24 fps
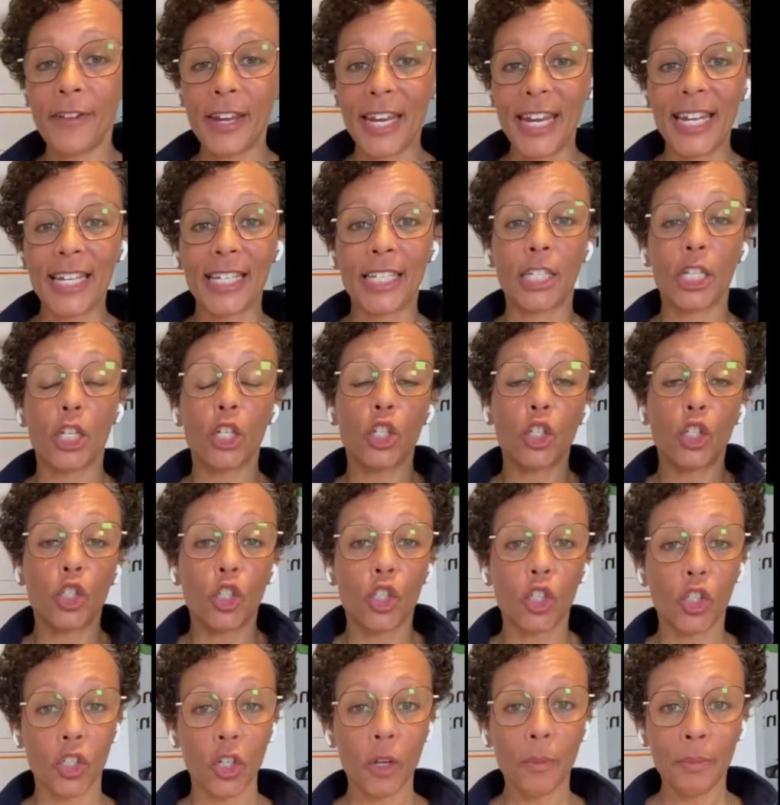it's
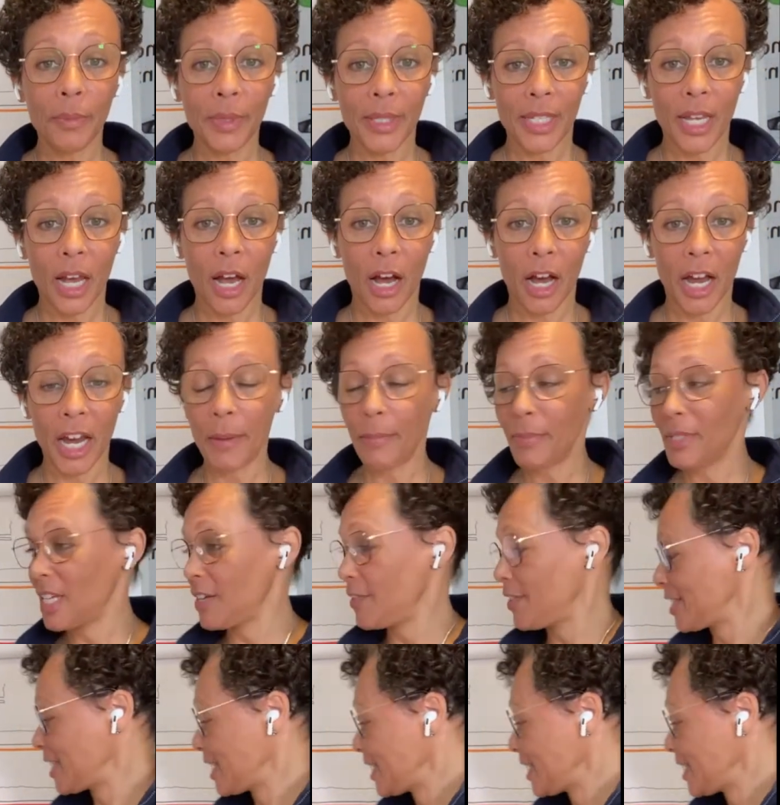sometimes, if it's a